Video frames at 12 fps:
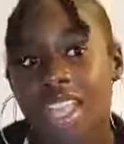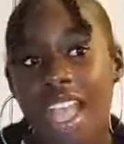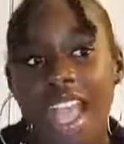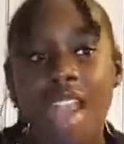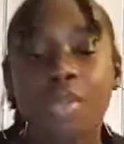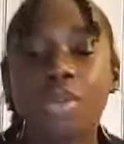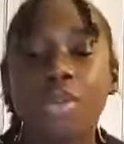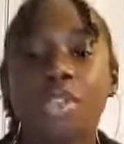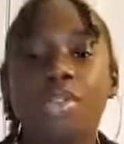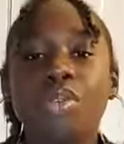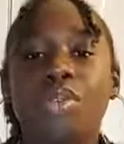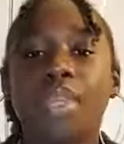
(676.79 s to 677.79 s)
How will
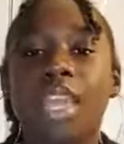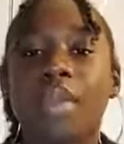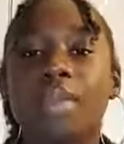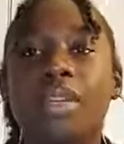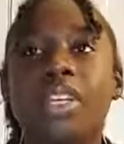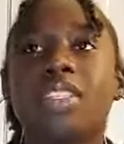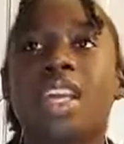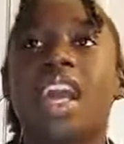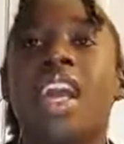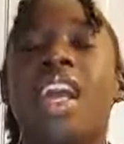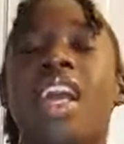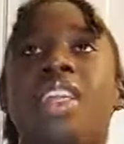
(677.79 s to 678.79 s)
you be able? Because
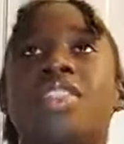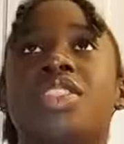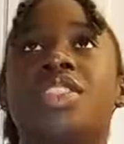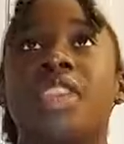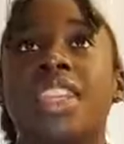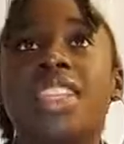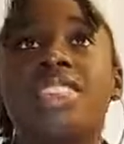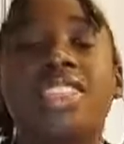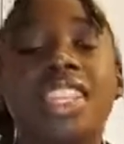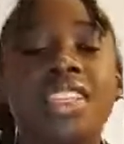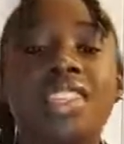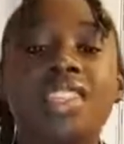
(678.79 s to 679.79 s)
the greatest
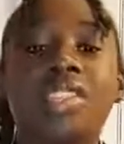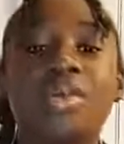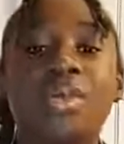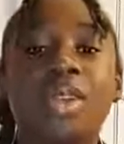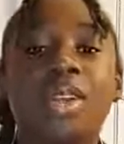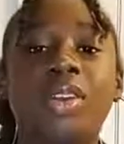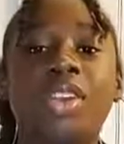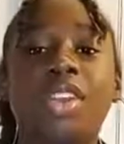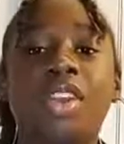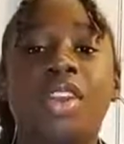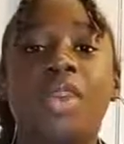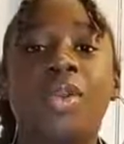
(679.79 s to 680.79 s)
things in the world
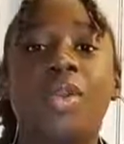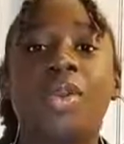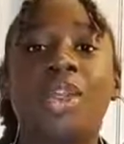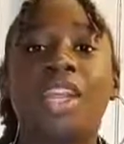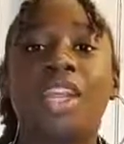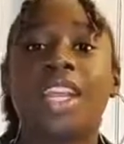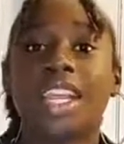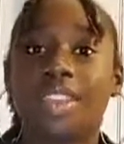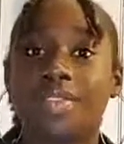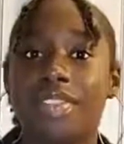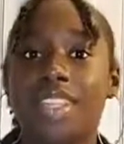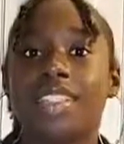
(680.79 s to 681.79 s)
were
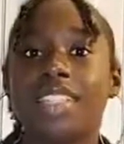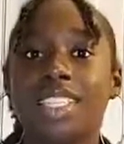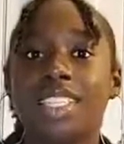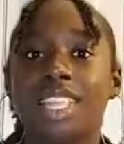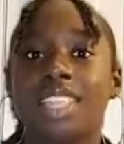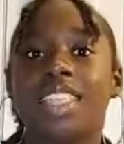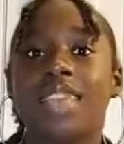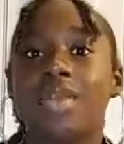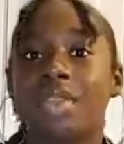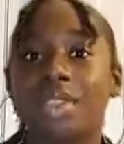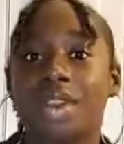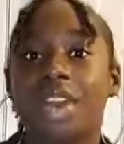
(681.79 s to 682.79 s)
invented and they
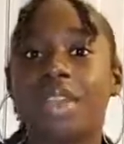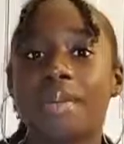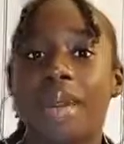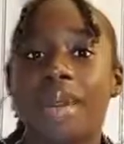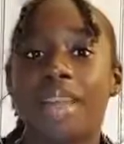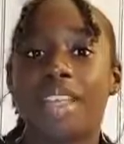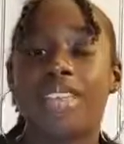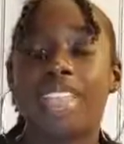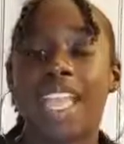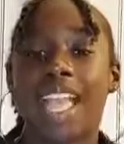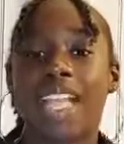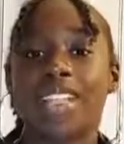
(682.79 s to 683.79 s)
were thought about and
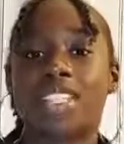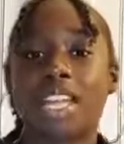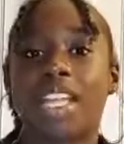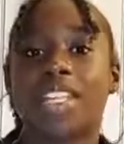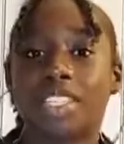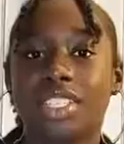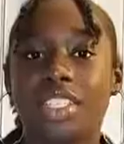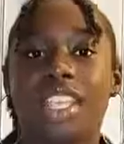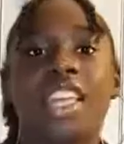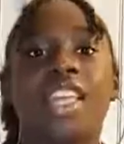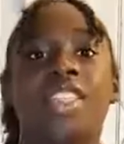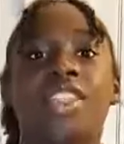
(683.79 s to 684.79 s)
they had challenges.
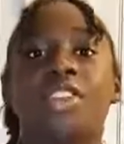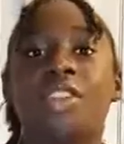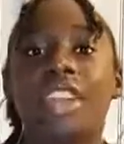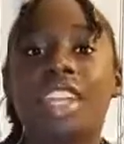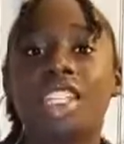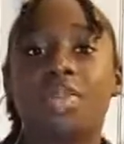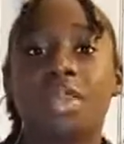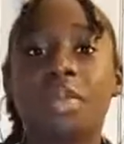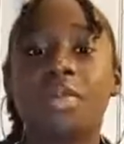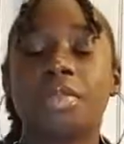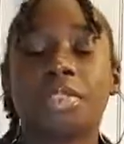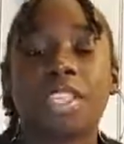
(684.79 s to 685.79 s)
The greatest
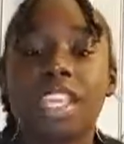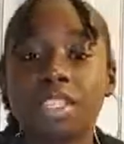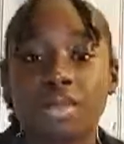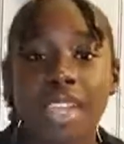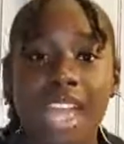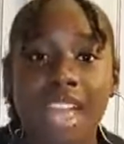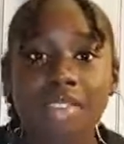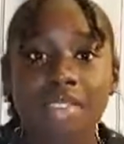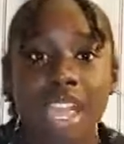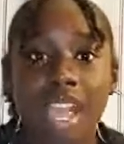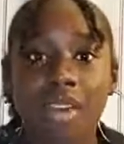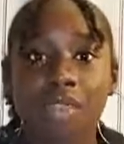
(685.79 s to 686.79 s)
people, the things we have
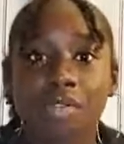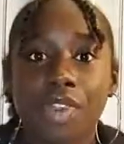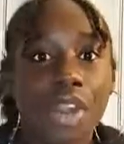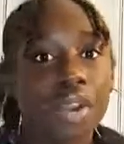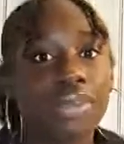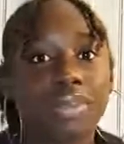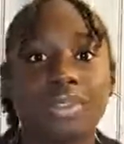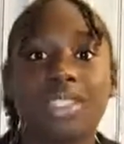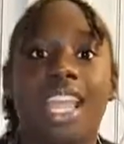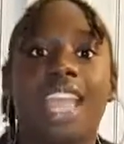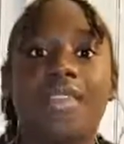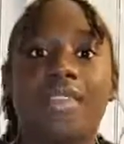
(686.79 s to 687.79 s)
now, phones,
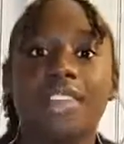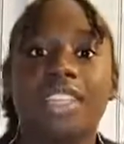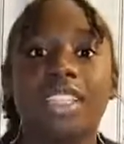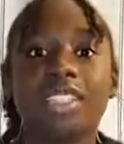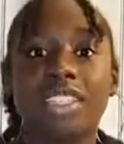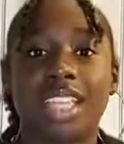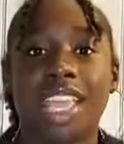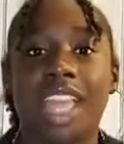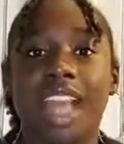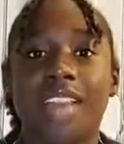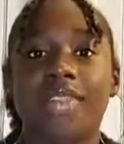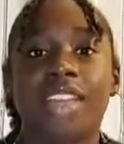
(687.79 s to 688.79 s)
everything that they
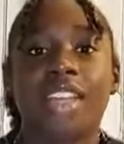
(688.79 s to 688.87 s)
have,